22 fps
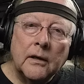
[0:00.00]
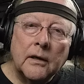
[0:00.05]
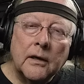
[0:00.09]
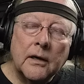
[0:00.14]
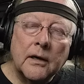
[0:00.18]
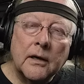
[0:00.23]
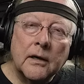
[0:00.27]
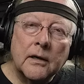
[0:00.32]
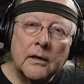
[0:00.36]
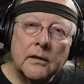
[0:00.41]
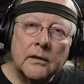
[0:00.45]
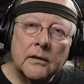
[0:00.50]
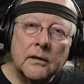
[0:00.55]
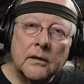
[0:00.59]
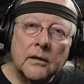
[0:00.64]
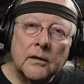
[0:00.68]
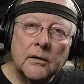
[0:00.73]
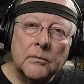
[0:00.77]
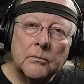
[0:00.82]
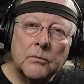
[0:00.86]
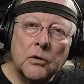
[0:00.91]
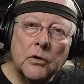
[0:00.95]
and
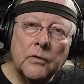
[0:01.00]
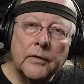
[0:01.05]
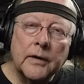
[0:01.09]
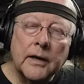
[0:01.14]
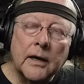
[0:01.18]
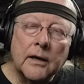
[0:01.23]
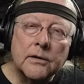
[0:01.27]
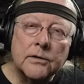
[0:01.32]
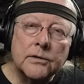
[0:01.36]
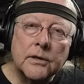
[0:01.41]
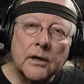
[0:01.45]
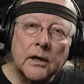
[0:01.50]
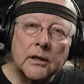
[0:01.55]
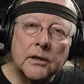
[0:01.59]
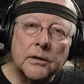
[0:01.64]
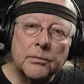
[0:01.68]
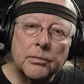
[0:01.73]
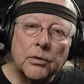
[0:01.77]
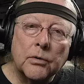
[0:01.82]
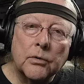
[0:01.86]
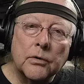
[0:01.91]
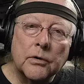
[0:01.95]
move it outside
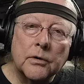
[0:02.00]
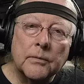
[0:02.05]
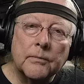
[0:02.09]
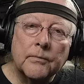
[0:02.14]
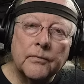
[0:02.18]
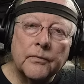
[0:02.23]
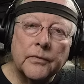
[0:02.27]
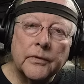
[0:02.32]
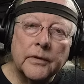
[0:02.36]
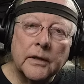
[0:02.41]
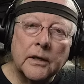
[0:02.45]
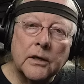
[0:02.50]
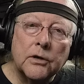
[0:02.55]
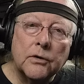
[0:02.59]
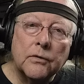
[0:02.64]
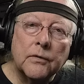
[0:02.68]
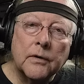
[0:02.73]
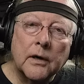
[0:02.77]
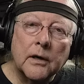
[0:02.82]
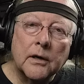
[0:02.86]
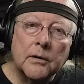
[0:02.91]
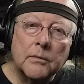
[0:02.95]
the program. Then
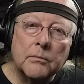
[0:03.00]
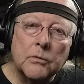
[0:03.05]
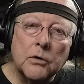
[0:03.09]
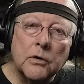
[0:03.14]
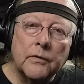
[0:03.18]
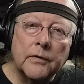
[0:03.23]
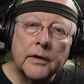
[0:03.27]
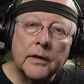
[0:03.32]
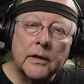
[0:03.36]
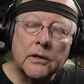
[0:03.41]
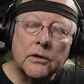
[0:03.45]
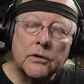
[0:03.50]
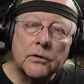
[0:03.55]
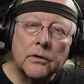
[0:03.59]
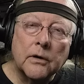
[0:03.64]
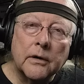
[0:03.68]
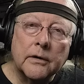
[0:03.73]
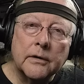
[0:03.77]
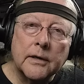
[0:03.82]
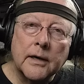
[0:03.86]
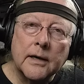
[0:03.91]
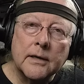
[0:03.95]
you've got to move it into
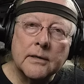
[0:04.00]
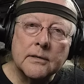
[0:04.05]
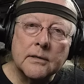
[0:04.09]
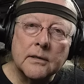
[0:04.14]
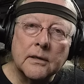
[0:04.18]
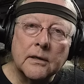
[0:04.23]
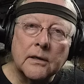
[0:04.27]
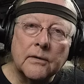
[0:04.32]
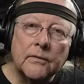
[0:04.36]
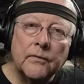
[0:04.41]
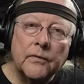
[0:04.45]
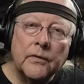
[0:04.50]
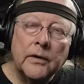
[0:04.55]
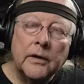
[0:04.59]
Audacity.